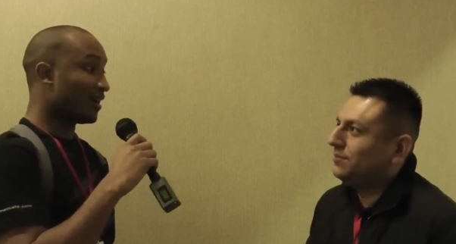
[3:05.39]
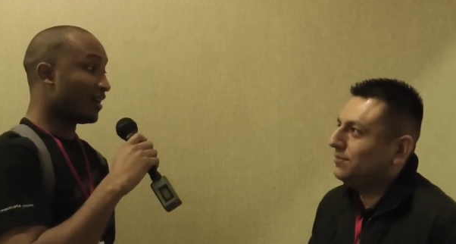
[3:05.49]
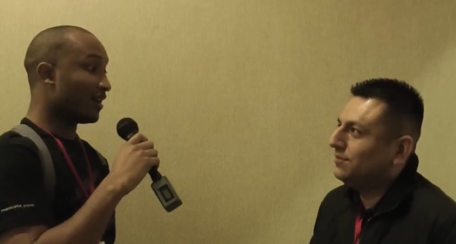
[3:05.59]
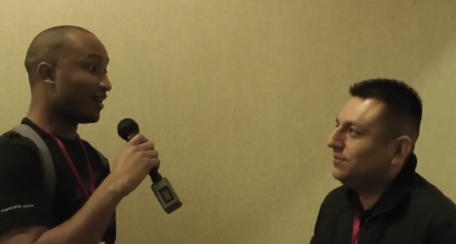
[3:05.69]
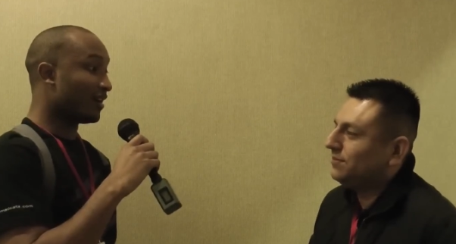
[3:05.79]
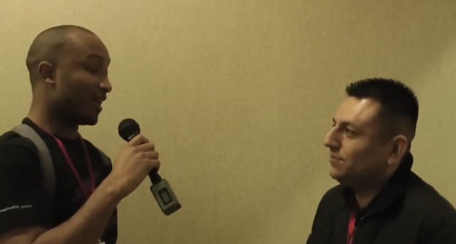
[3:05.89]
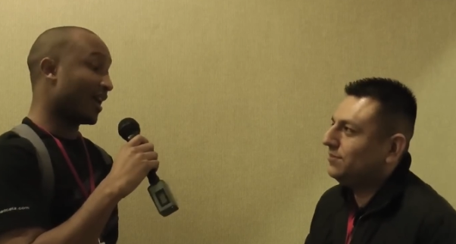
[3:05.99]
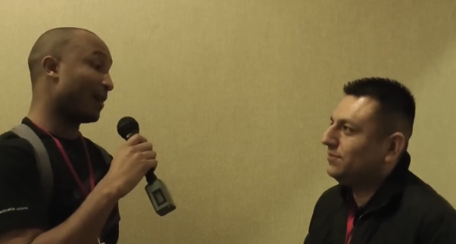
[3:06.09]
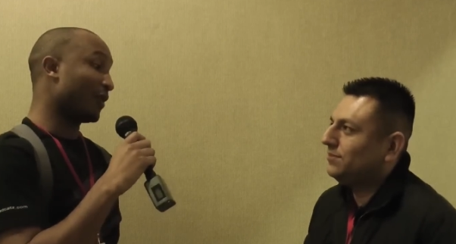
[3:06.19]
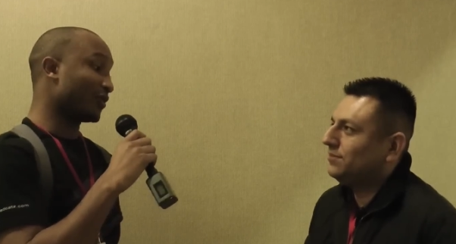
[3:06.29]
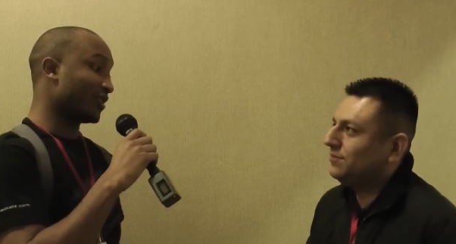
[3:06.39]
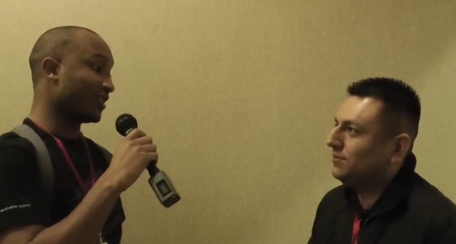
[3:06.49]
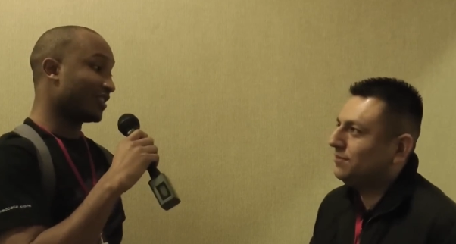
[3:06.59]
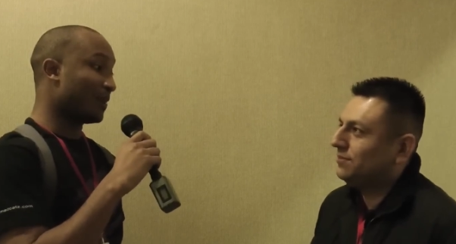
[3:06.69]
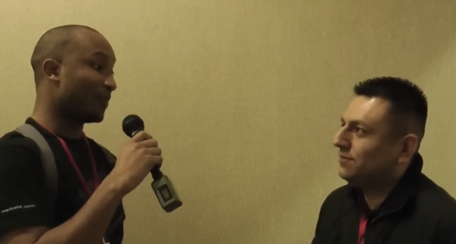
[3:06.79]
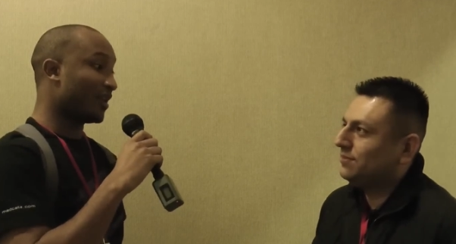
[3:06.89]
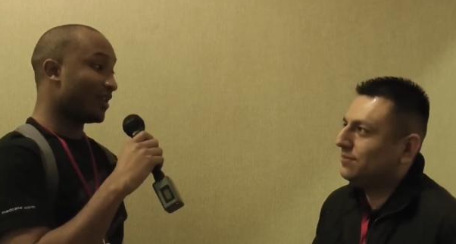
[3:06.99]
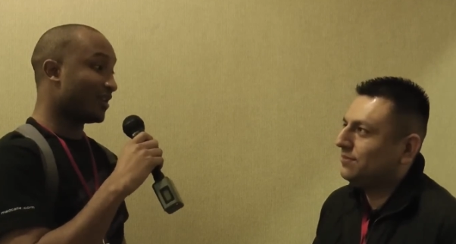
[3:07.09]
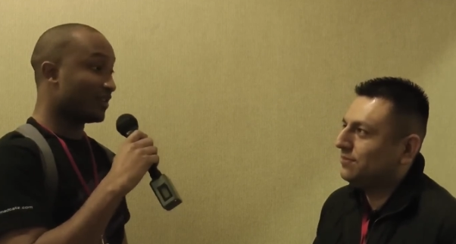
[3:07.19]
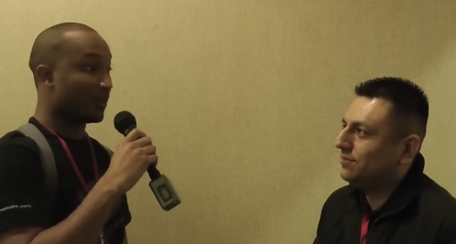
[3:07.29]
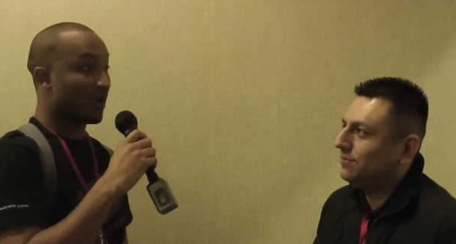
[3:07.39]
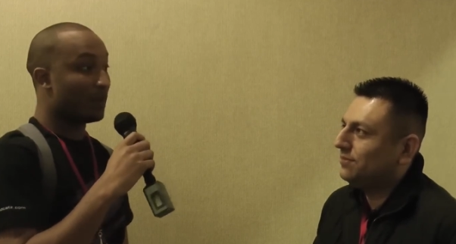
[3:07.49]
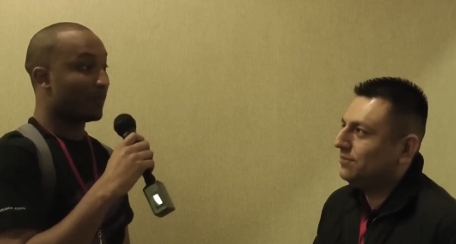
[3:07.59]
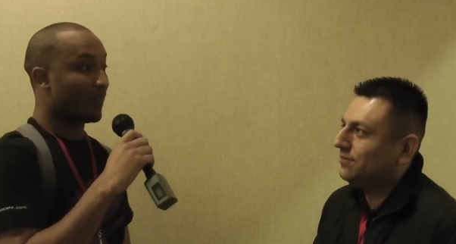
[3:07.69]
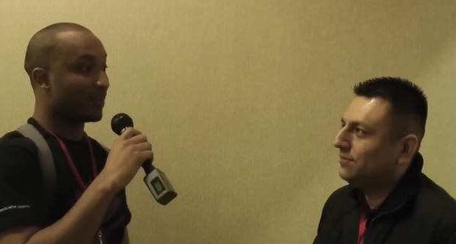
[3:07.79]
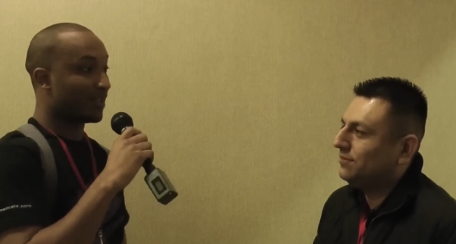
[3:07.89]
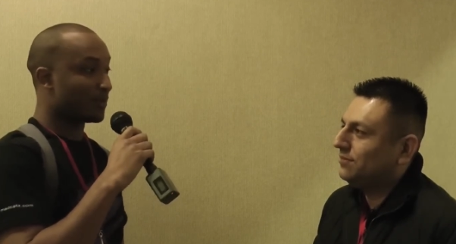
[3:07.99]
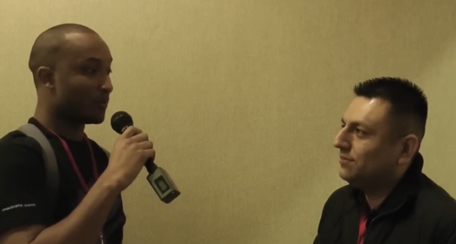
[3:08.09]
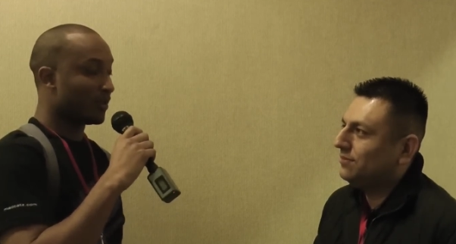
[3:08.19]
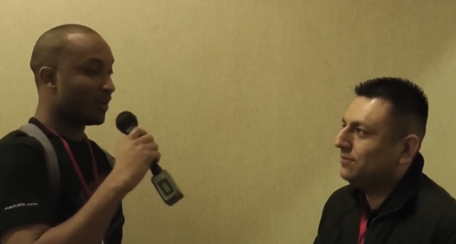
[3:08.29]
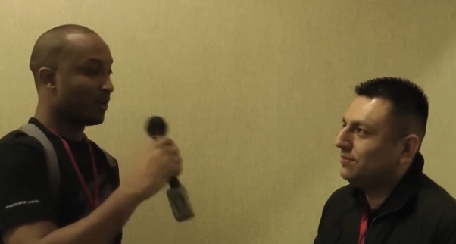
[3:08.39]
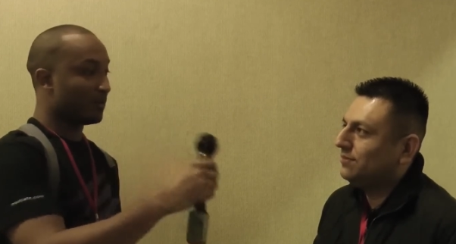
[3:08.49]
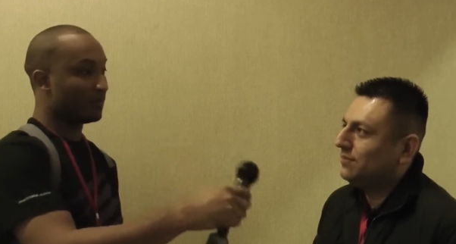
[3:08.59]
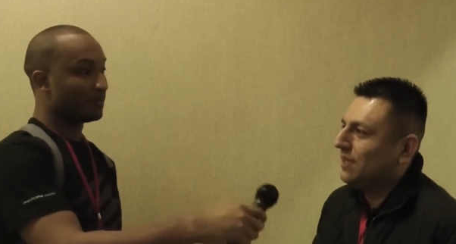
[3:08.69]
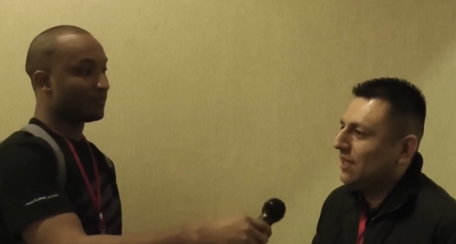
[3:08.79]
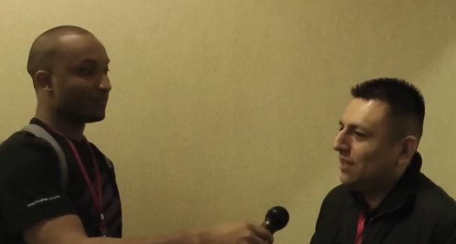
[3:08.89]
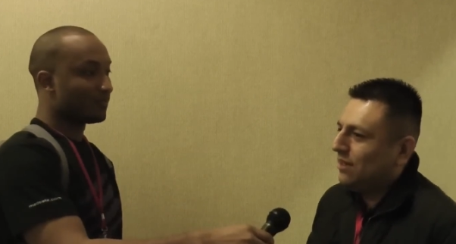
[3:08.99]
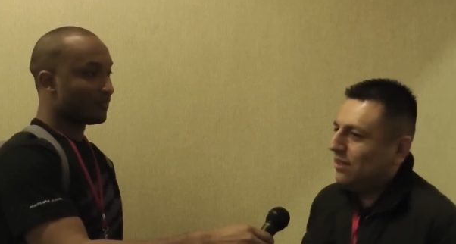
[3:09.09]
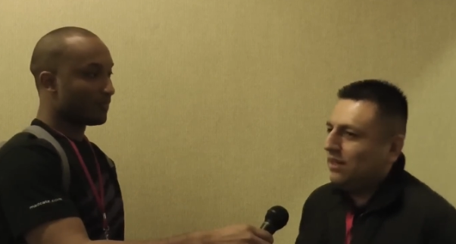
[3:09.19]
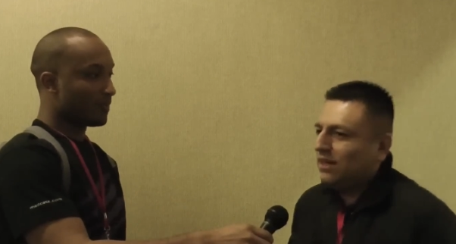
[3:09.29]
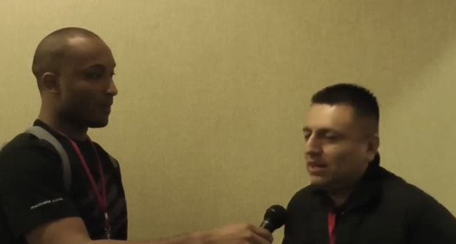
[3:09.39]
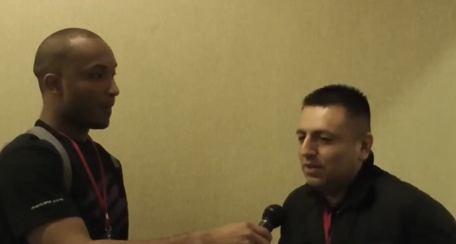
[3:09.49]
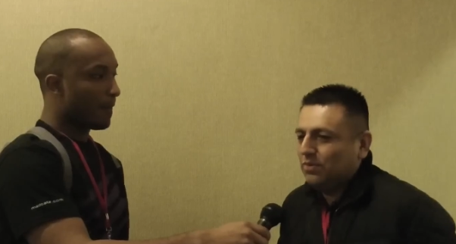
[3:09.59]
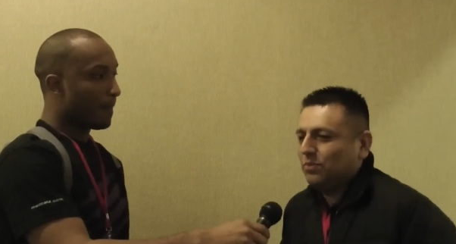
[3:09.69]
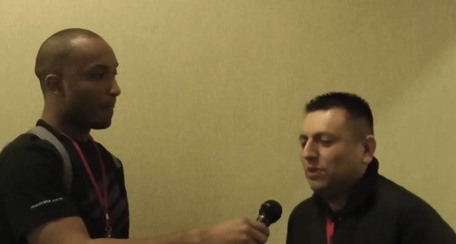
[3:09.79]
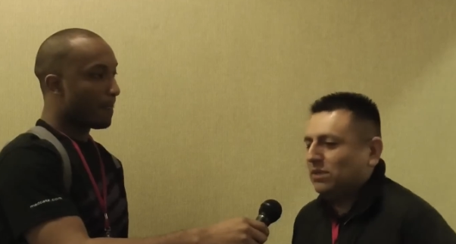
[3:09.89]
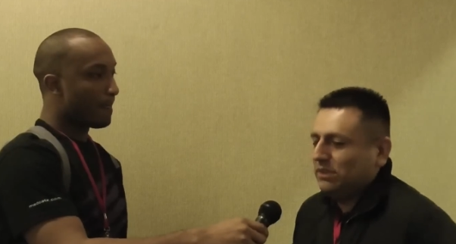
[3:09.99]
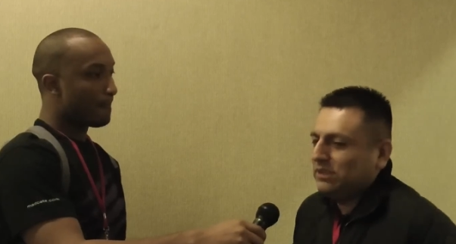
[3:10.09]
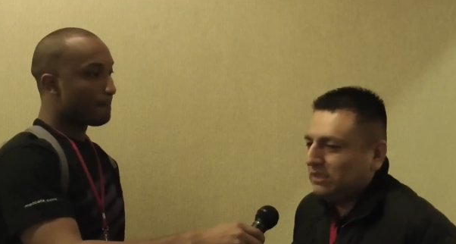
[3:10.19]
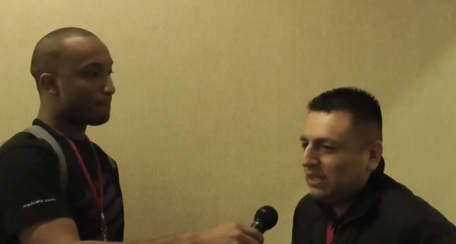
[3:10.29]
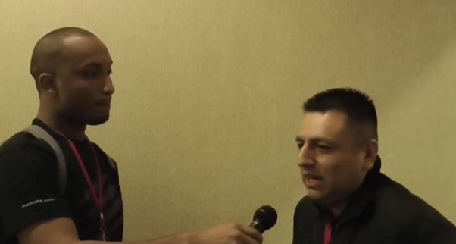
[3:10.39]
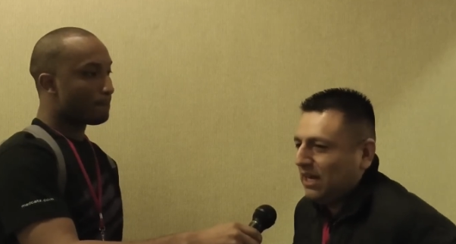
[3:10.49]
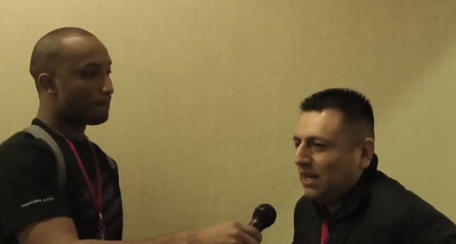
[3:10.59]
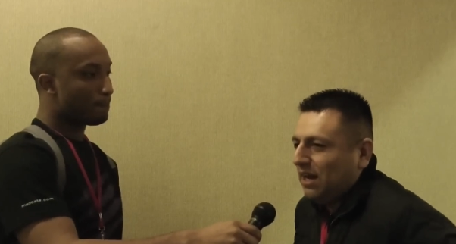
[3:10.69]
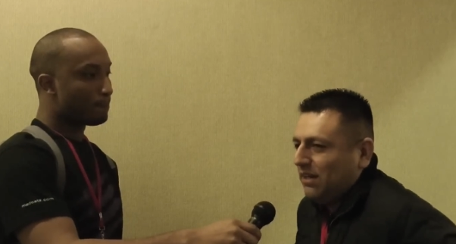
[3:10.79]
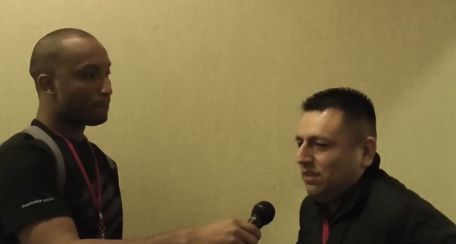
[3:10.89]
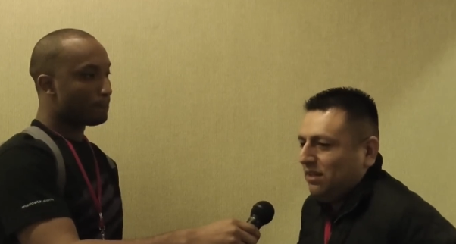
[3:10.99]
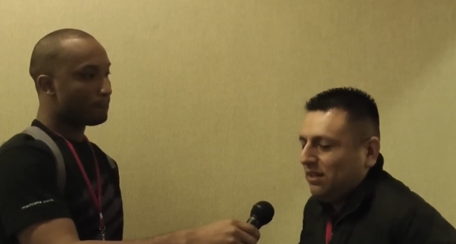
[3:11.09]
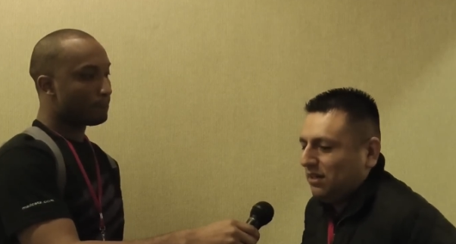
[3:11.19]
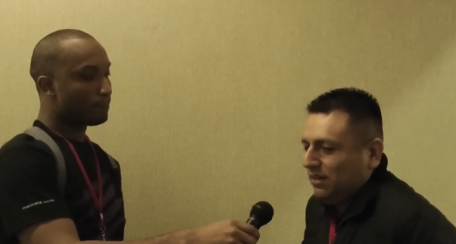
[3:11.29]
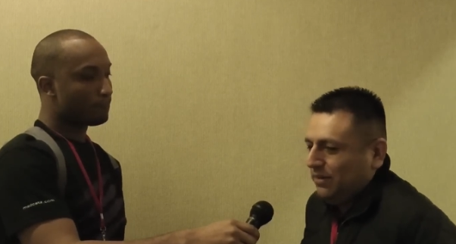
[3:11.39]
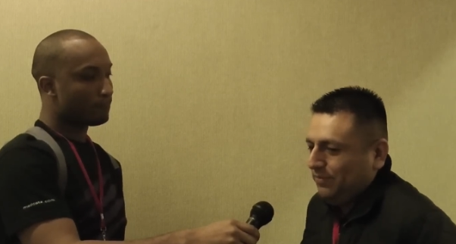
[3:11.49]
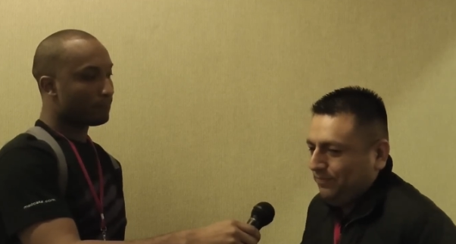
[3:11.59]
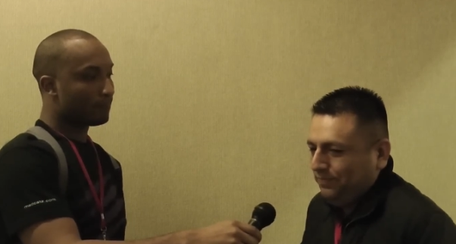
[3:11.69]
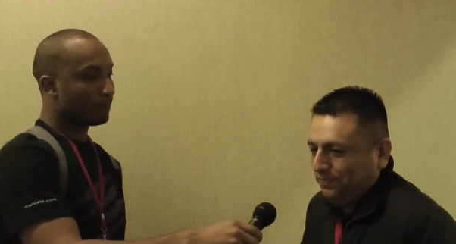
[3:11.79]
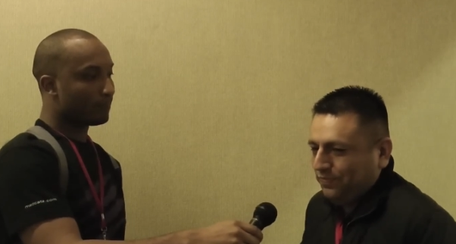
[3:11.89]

Speaker 1: uh, MLG step in and you know help the fighting game community out?
Speaker 2: Uh, well, I, I think um,